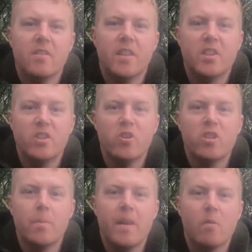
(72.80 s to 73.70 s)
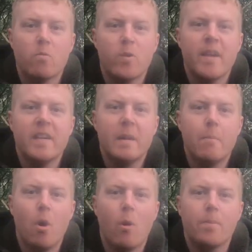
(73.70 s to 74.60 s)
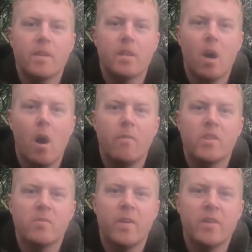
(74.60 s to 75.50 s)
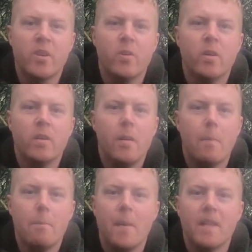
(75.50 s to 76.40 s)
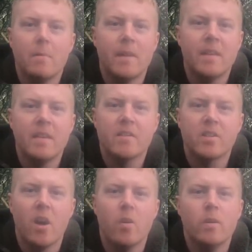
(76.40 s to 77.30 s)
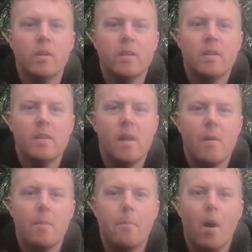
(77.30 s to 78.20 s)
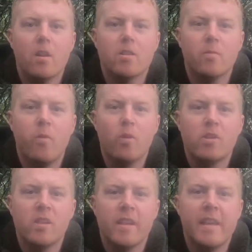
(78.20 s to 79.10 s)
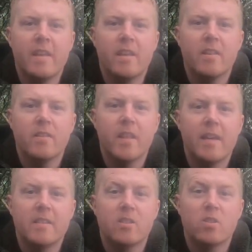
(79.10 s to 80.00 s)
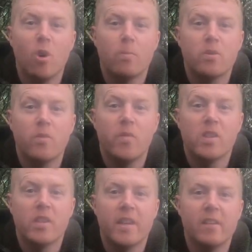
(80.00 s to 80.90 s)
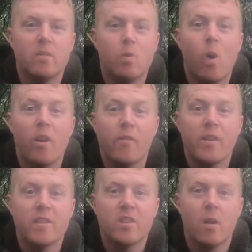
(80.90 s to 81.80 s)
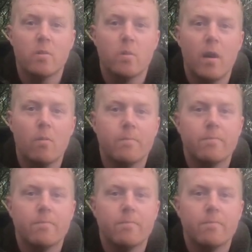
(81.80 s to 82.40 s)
This used to be a really popular carp fishing venue many years ago, but unfortunately they stopped fishing quite a few years ago as well.